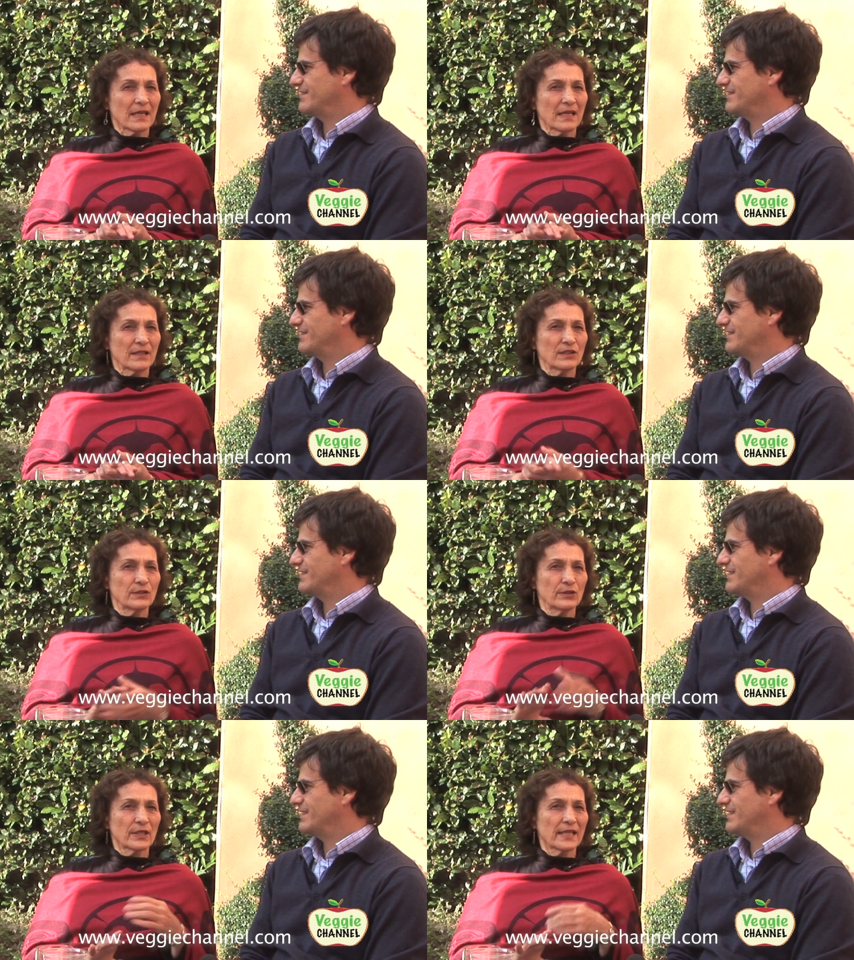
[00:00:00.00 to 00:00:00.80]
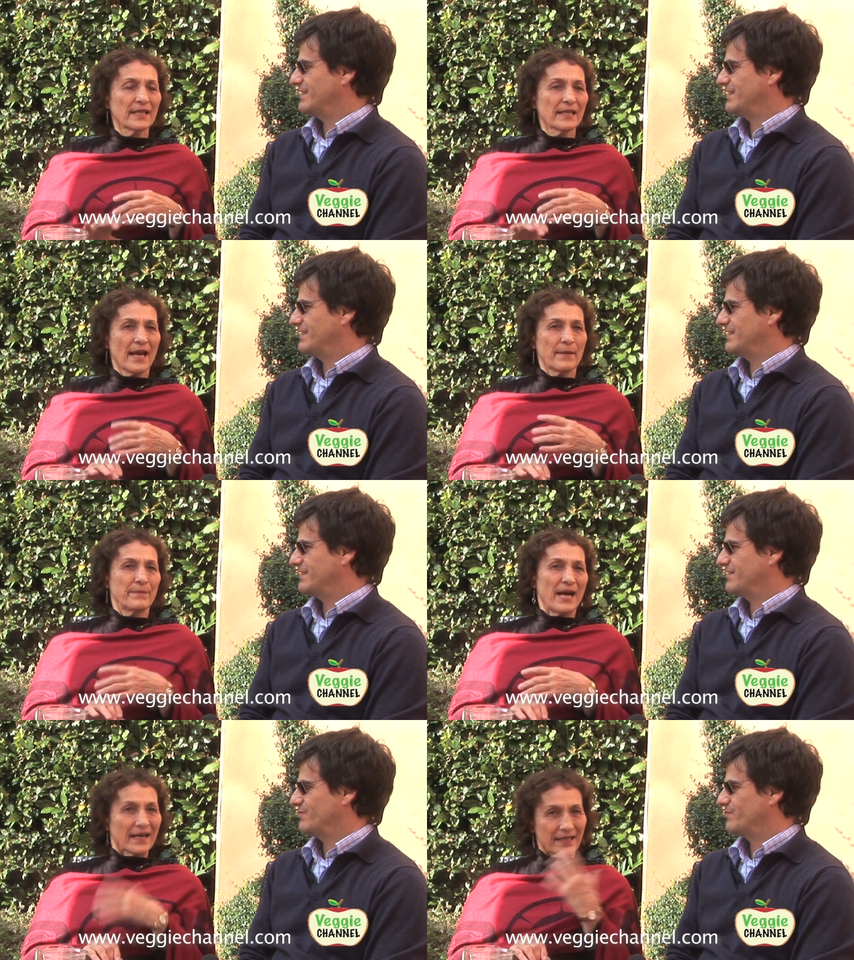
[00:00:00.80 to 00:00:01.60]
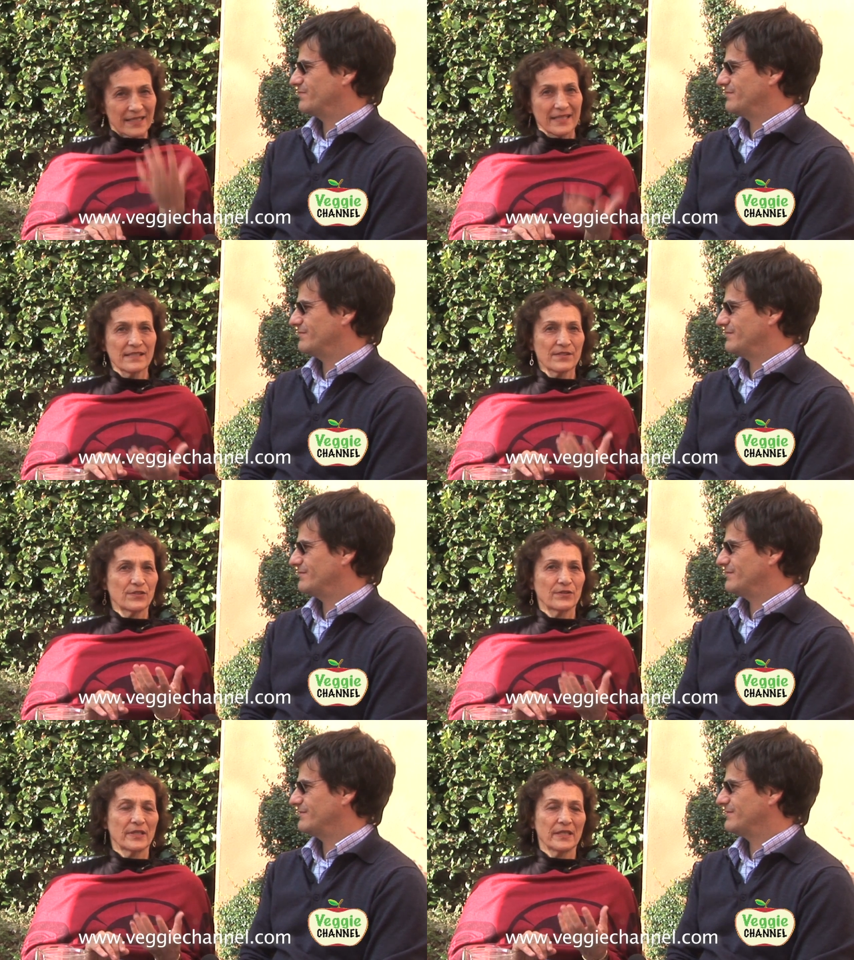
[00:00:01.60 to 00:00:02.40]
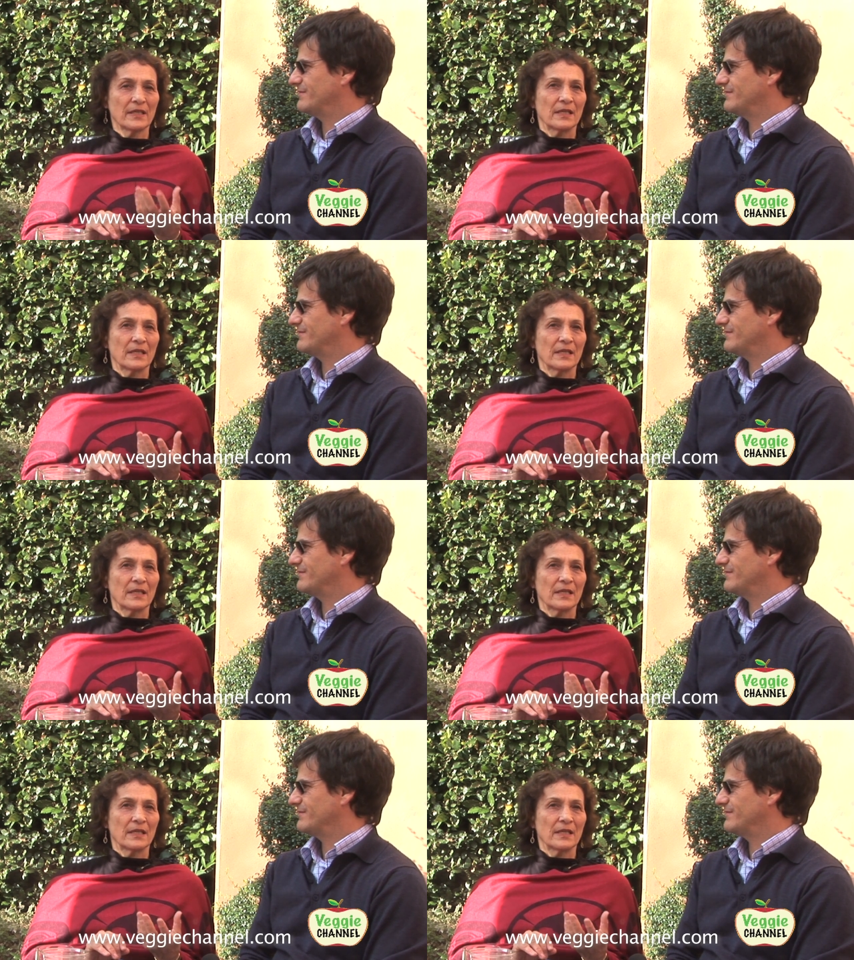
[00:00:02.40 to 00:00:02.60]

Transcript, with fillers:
Speaker 1: uh, looking at back at history